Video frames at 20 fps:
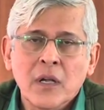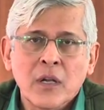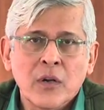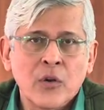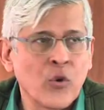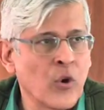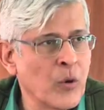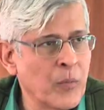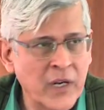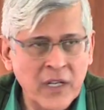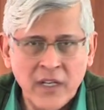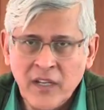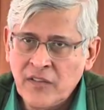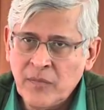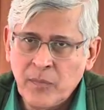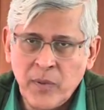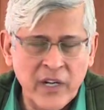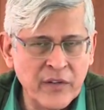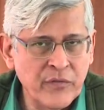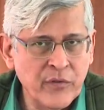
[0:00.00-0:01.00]
Nobody has
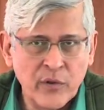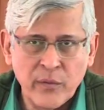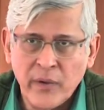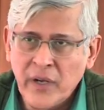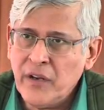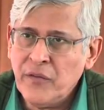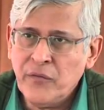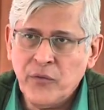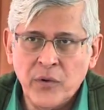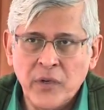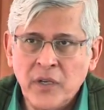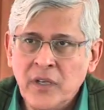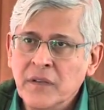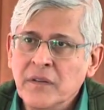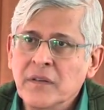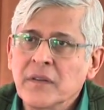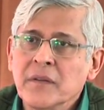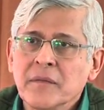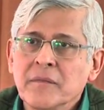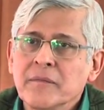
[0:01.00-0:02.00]
played for 24
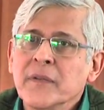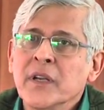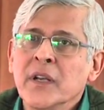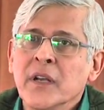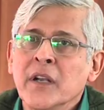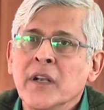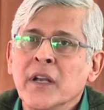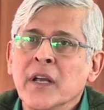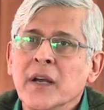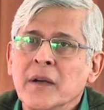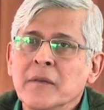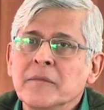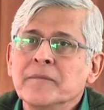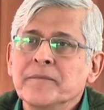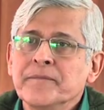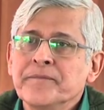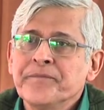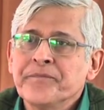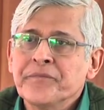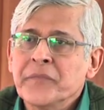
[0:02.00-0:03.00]
years in India
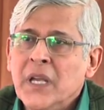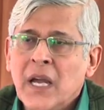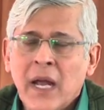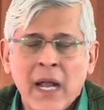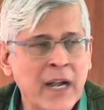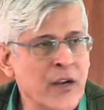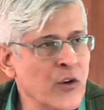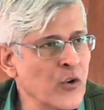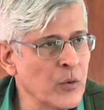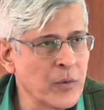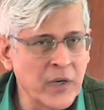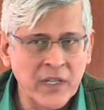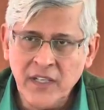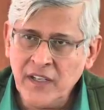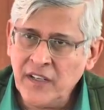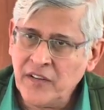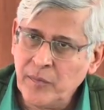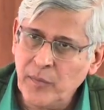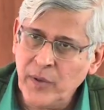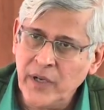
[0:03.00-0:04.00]
and nobody
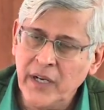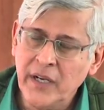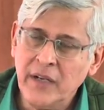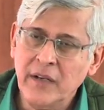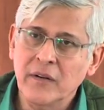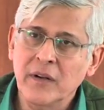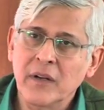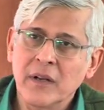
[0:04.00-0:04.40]
has played